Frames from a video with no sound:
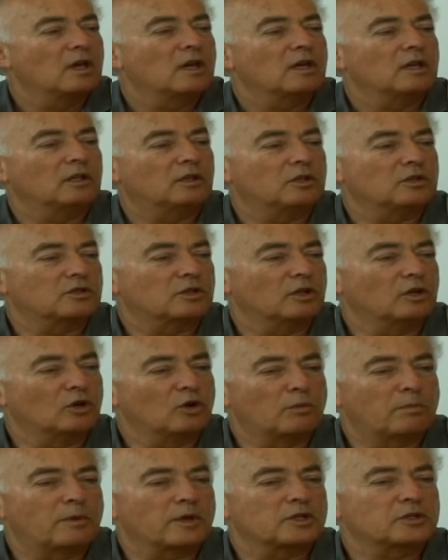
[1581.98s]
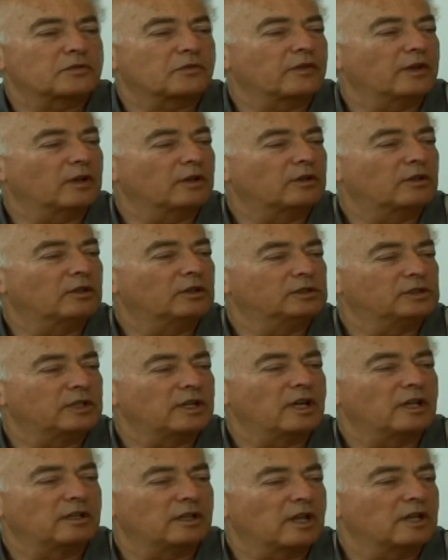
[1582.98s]
It is a low-pass filter
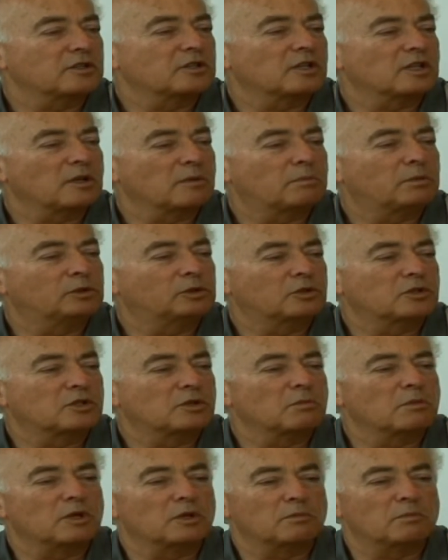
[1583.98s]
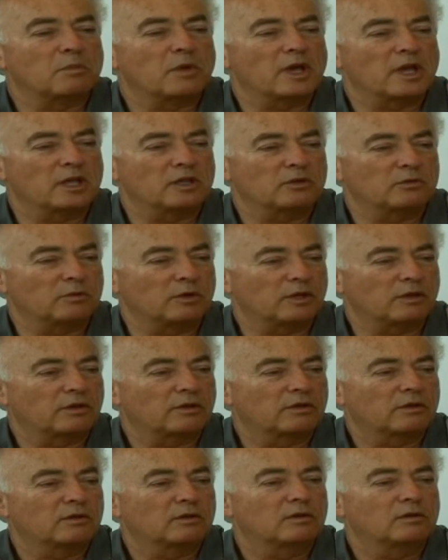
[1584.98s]
and has an approximate
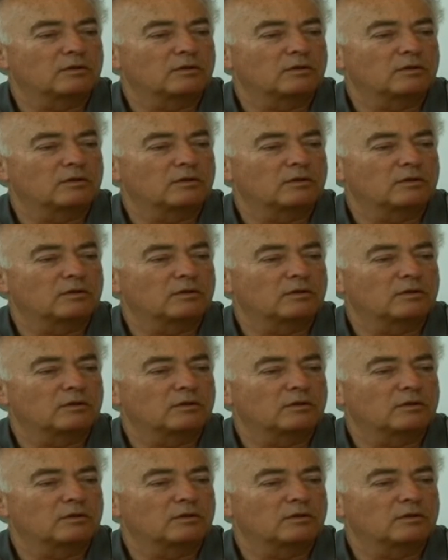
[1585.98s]
bandwidth